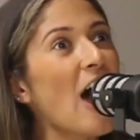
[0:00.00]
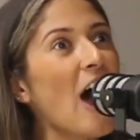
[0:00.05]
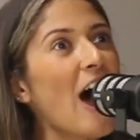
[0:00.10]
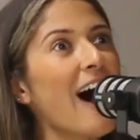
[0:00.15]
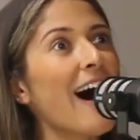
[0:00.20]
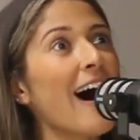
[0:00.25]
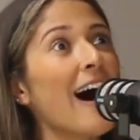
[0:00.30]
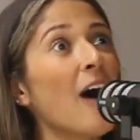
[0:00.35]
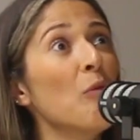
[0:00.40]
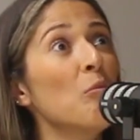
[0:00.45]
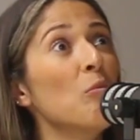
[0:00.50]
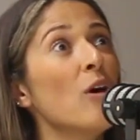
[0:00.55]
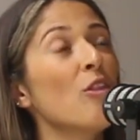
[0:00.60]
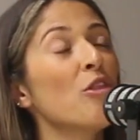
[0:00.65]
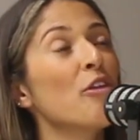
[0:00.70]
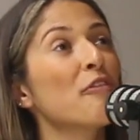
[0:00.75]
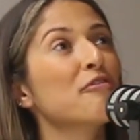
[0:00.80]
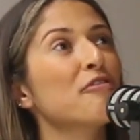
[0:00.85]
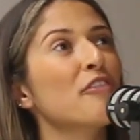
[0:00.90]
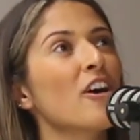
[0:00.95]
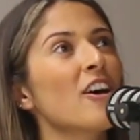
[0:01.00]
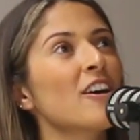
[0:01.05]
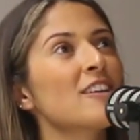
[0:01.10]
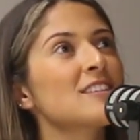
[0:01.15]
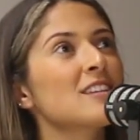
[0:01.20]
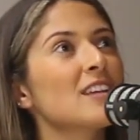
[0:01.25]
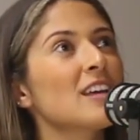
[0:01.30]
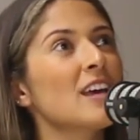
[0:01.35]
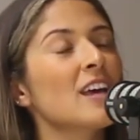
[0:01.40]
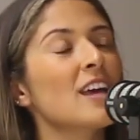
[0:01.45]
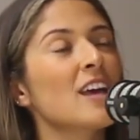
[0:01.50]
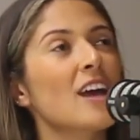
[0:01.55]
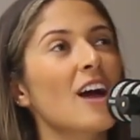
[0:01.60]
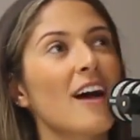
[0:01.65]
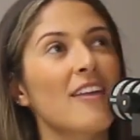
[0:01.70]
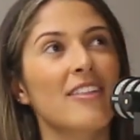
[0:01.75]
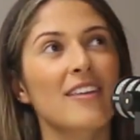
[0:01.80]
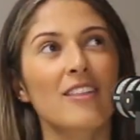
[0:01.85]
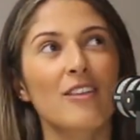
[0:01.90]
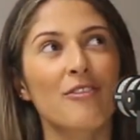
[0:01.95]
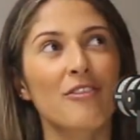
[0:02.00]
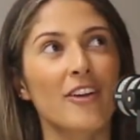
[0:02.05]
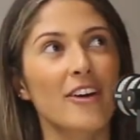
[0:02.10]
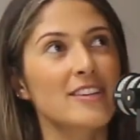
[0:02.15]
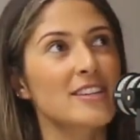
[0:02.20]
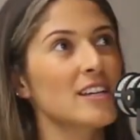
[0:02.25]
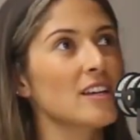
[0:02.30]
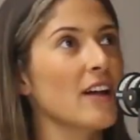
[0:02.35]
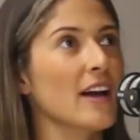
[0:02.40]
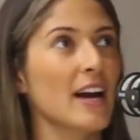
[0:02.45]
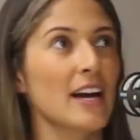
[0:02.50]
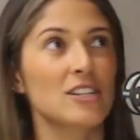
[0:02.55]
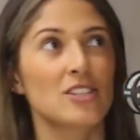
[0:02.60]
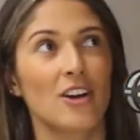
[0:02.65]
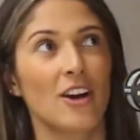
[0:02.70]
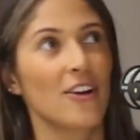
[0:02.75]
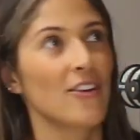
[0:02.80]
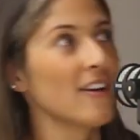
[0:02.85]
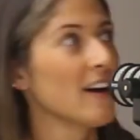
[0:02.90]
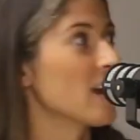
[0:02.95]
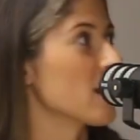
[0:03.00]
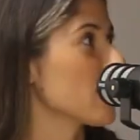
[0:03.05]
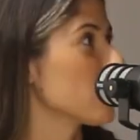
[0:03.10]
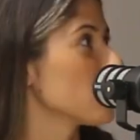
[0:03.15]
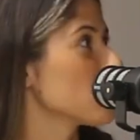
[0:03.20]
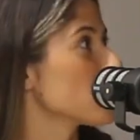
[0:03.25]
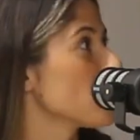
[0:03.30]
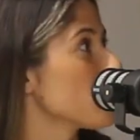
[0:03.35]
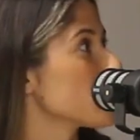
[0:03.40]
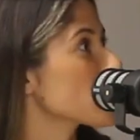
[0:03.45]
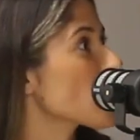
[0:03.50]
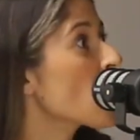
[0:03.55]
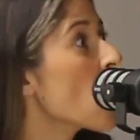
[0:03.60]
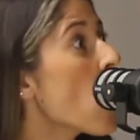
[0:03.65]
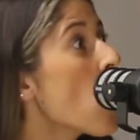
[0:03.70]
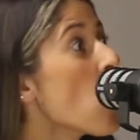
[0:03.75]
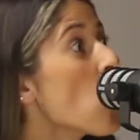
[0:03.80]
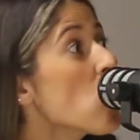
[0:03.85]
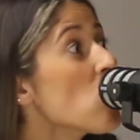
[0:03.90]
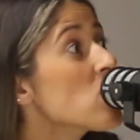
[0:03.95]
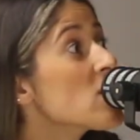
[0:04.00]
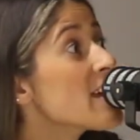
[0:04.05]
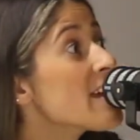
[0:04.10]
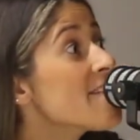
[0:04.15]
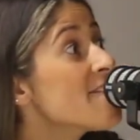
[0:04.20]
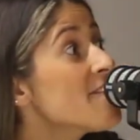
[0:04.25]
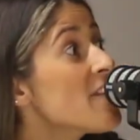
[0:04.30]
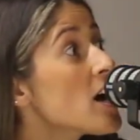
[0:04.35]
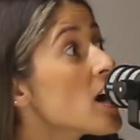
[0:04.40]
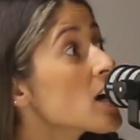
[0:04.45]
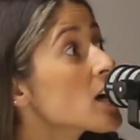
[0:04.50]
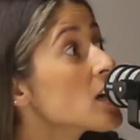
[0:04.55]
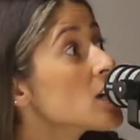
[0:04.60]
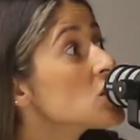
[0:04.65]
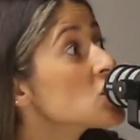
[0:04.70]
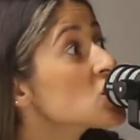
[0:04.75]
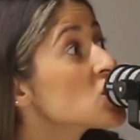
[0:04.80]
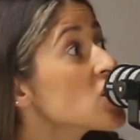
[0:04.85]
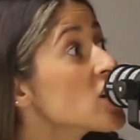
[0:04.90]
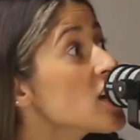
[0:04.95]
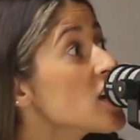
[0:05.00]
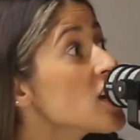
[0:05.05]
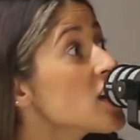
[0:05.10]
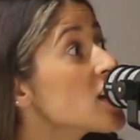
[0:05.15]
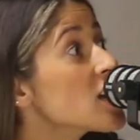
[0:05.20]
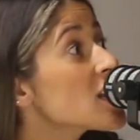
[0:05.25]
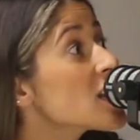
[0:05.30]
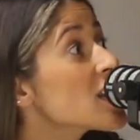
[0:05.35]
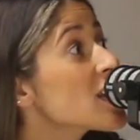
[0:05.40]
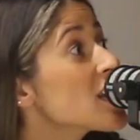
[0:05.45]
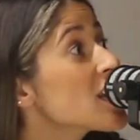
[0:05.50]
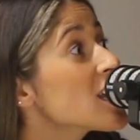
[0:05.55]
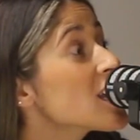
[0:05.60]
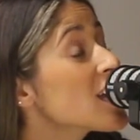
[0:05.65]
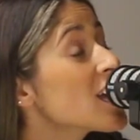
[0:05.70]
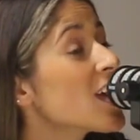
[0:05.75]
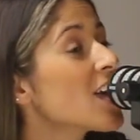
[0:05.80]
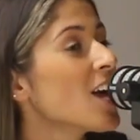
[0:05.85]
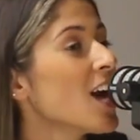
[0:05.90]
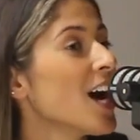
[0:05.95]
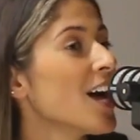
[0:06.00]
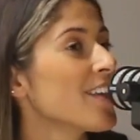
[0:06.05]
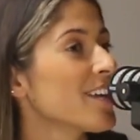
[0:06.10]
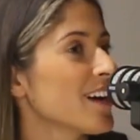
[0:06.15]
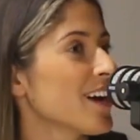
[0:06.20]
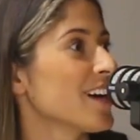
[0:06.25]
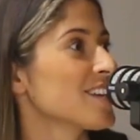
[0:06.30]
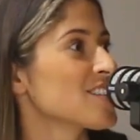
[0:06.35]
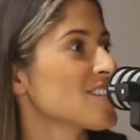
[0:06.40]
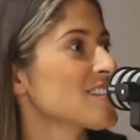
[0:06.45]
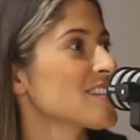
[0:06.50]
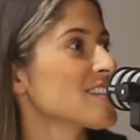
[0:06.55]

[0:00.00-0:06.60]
He's big. I think the first thing like I turned around and I looked at him, I was like, holy fucking shit. I